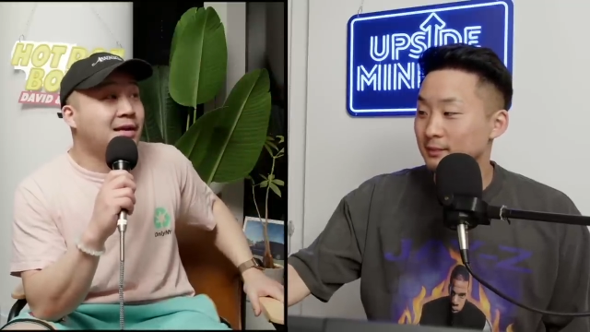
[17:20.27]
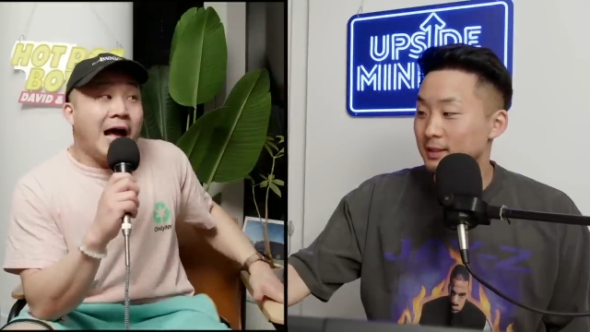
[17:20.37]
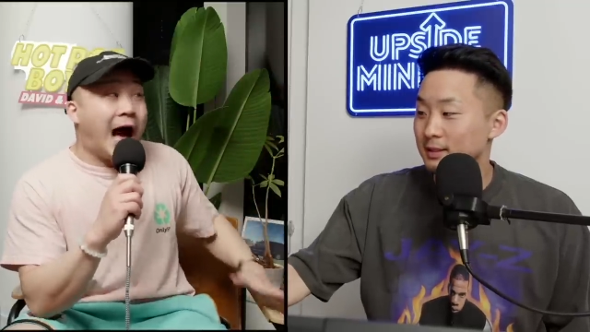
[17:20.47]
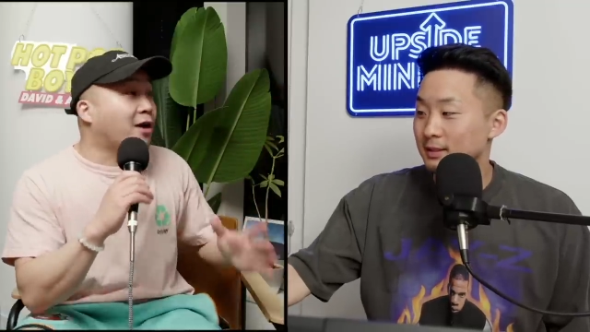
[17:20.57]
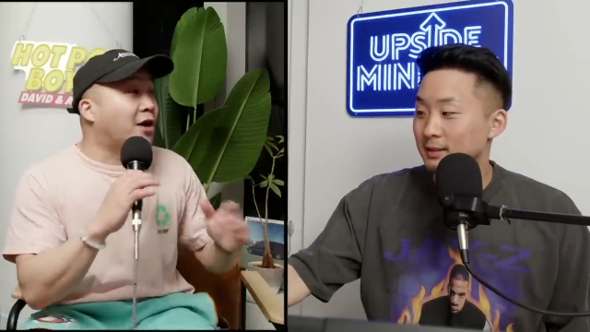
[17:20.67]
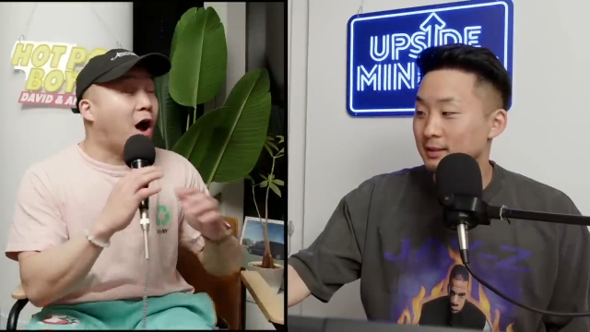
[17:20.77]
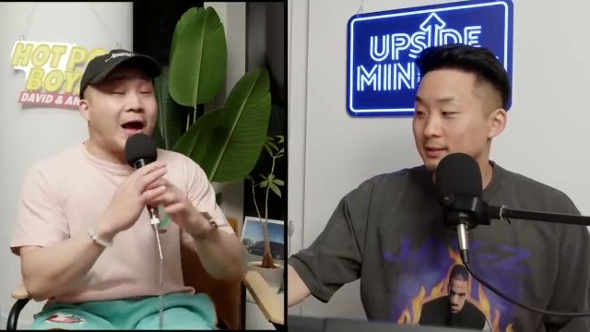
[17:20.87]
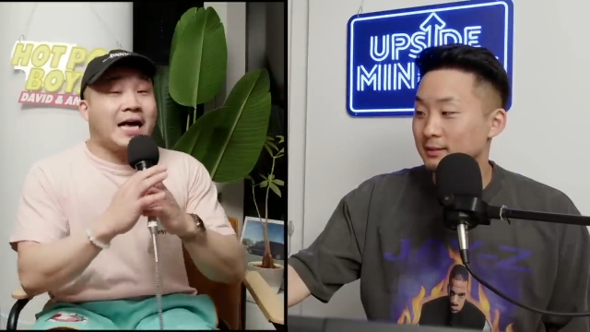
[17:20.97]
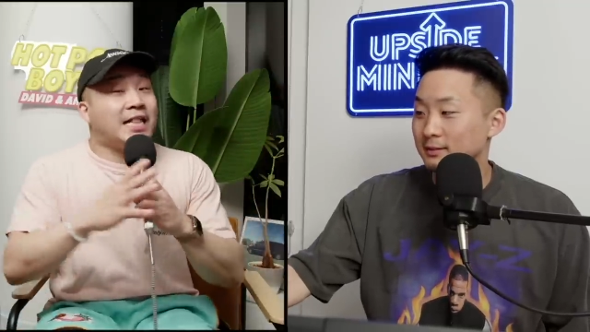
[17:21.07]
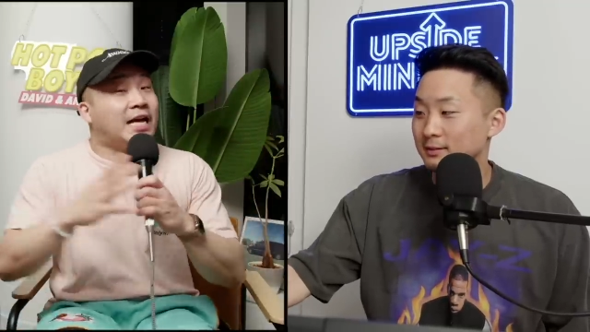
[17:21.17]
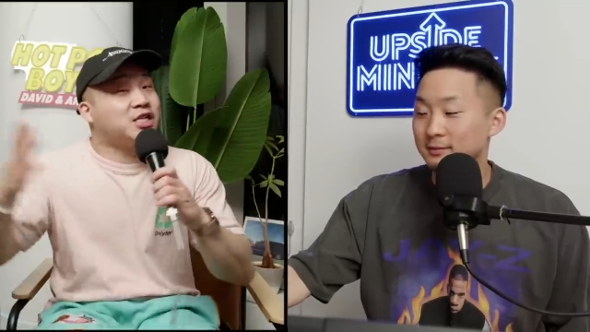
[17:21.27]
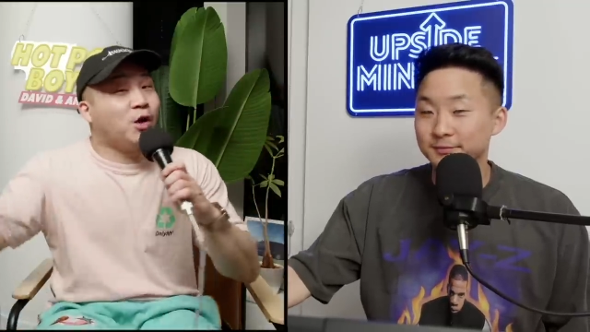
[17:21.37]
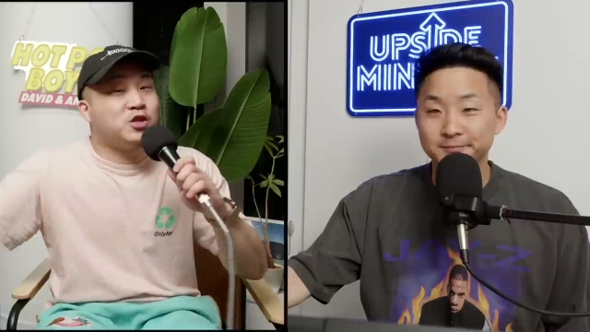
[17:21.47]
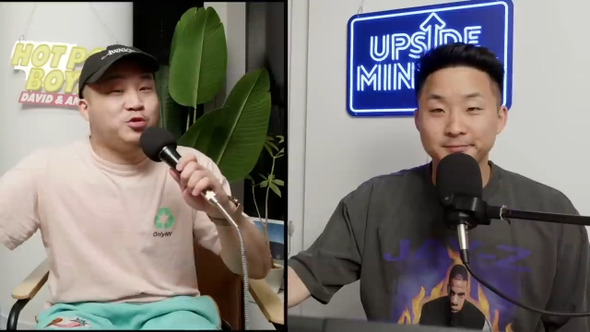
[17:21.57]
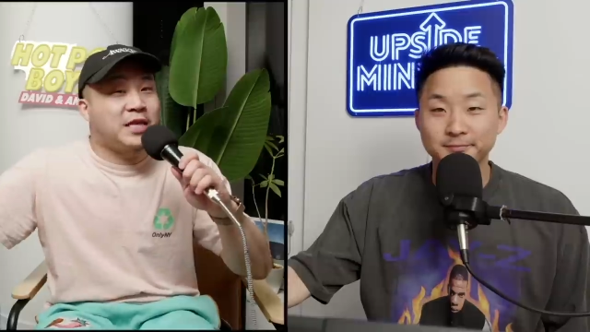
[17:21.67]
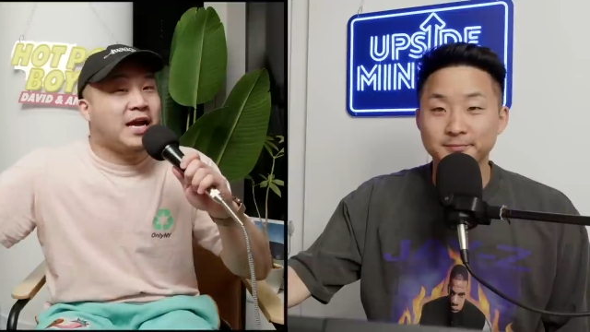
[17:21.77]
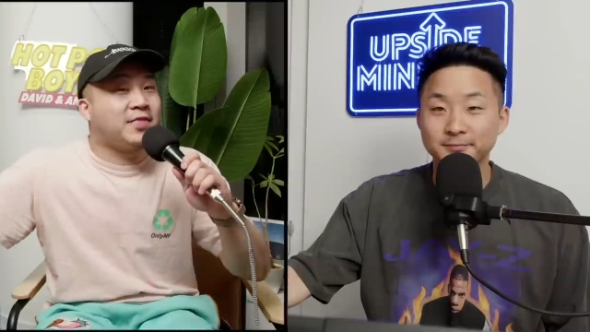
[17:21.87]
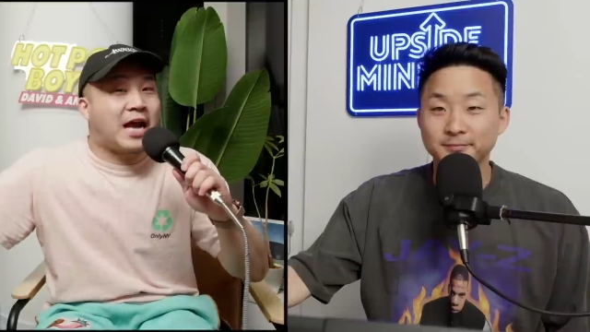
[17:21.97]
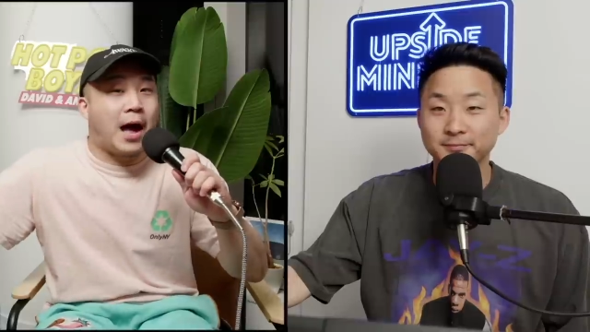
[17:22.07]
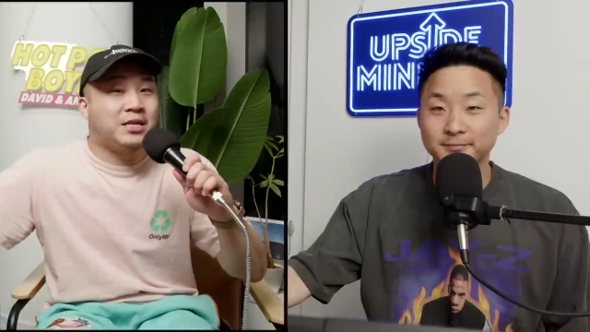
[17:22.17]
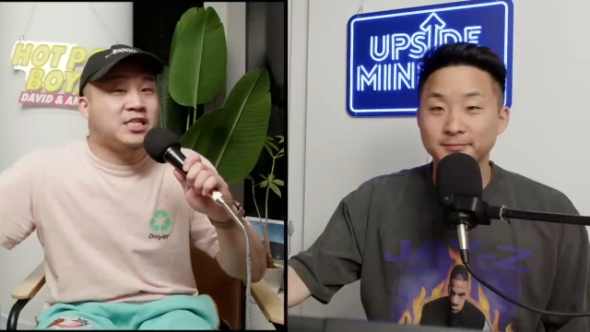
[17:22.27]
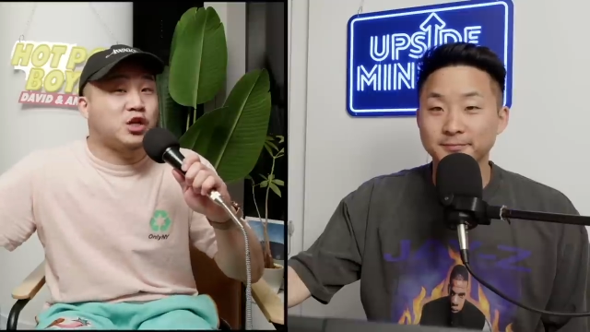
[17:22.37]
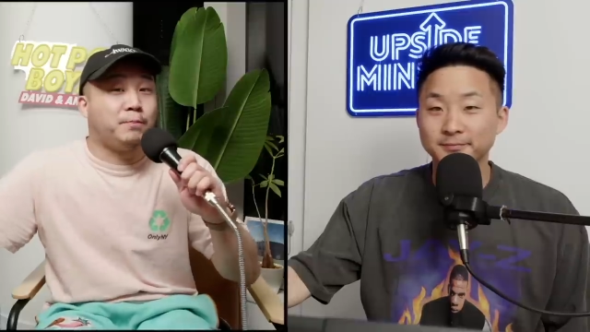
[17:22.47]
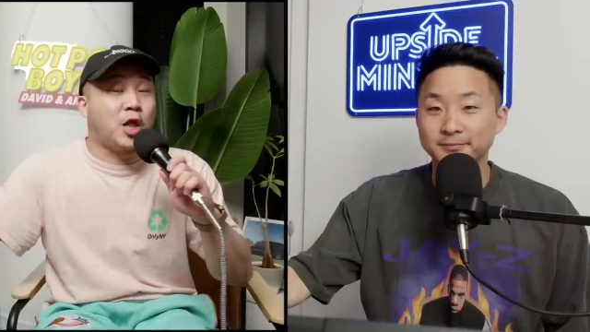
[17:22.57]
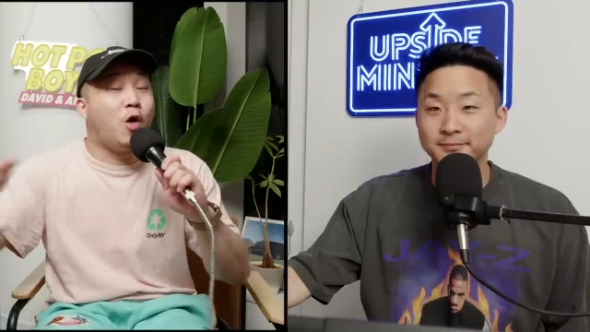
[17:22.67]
Speaker 1: I don't know, guys. Let us know what you think in the comment section below.